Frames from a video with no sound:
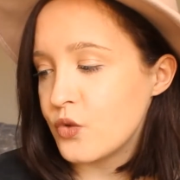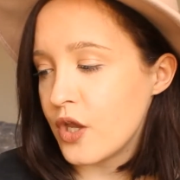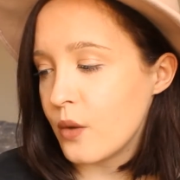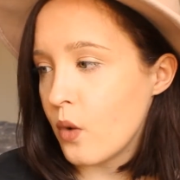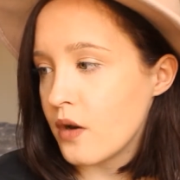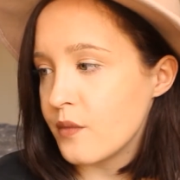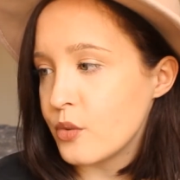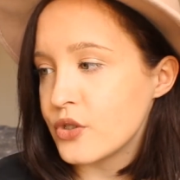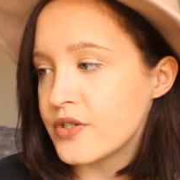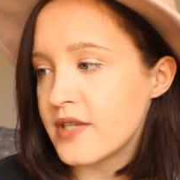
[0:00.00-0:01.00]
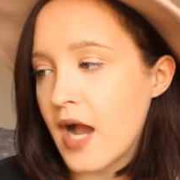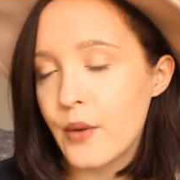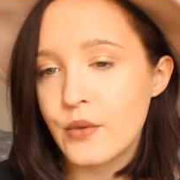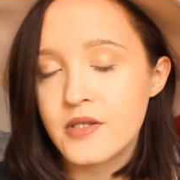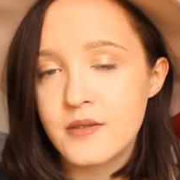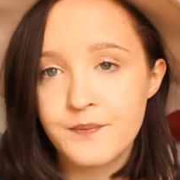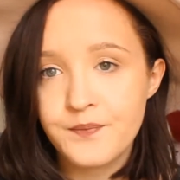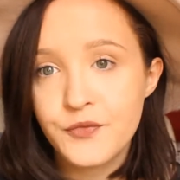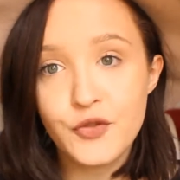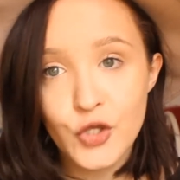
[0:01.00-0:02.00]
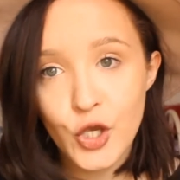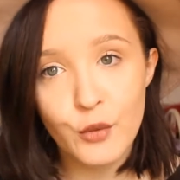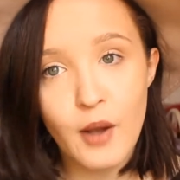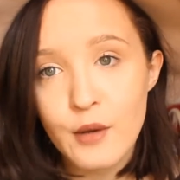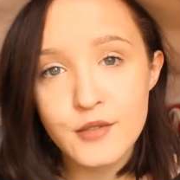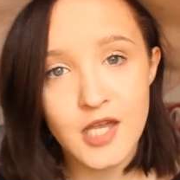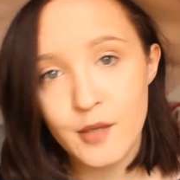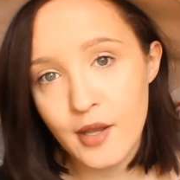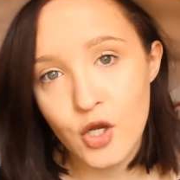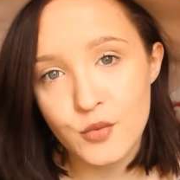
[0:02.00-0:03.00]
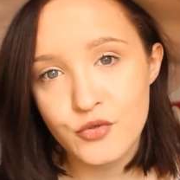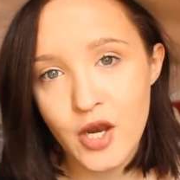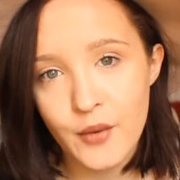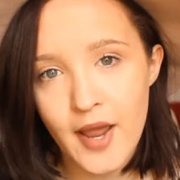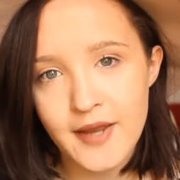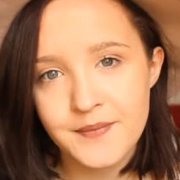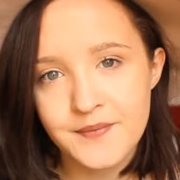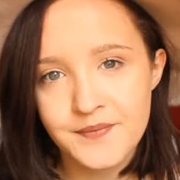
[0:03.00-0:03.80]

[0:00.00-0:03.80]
the one of the books that I was knew I was going to pick up straight away.